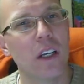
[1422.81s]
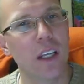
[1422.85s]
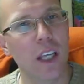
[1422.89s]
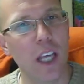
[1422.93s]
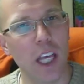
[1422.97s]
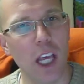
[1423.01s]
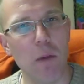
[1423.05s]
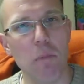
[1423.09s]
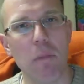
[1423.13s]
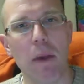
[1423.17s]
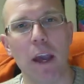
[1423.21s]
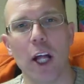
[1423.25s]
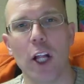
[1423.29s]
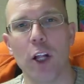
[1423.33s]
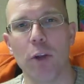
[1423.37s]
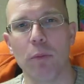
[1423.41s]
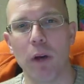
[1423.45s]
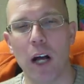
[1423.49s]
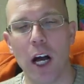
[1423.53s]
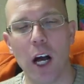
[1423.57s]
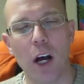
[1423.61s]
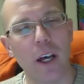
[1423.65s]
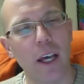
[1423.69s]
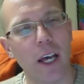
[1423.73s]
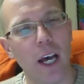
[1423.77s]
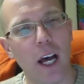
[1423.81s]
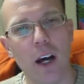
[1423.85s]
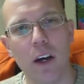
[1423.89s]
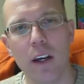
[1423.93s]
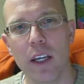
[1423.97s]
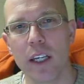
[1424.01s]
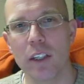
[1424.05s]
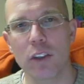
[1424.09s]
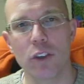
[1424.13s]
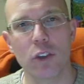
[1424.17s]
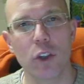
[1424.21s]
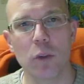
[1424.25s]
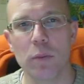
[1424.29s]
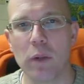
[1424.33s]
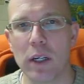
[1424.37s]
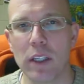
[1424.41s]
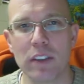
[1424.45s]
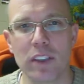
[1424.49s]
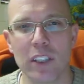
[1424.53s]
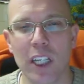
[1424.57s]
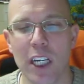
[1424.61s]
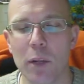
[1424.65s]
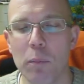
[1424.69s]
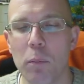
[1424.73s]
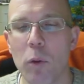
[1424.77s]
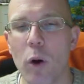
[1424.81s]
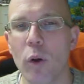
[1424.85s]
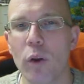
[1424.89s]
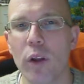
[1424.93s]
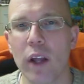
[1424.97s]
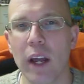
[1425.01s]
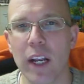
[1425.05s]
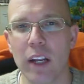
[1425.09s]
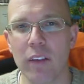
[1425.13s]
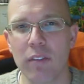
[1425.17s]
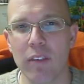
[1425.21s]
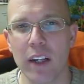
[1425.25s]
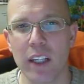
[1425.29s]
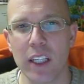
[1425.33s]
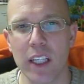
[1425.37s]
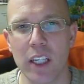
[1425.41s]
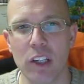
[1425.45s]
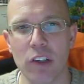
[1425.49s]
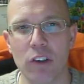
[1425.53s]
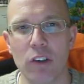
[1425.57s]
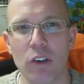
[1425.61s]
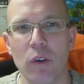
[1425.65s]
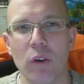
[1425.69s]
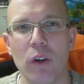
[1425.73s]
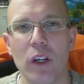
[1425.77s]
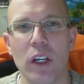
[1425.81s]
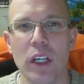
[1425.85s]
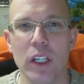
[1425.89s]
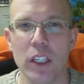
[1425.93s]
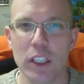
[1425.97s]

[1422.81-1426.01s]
Email them. I'll get to them. I'll stay up all night if I need to